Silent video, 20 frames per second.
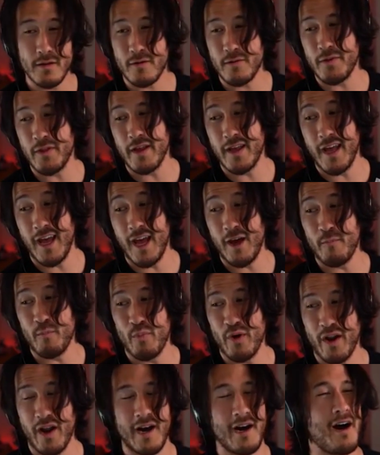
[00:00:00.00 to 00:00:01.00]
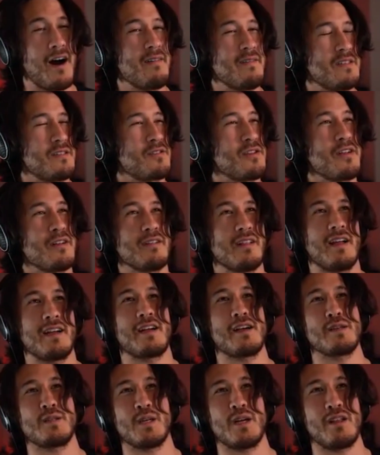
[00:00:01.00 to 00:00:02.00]
to learn the game, but obviously,
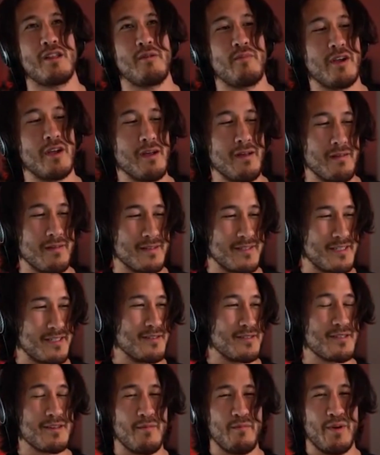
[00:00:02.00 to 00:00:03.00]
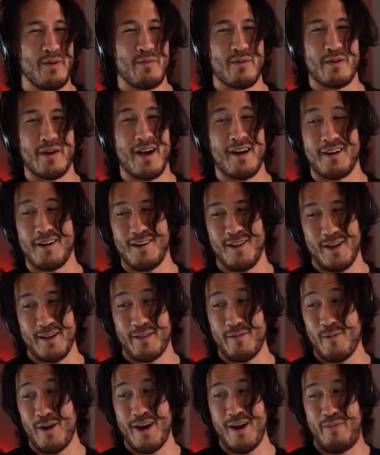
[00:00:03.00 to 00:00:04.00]
like I said at the beginning of this, some people are not gonna
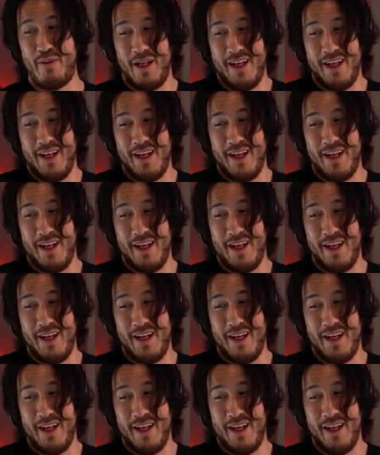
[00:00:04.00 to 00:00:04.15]
like the way I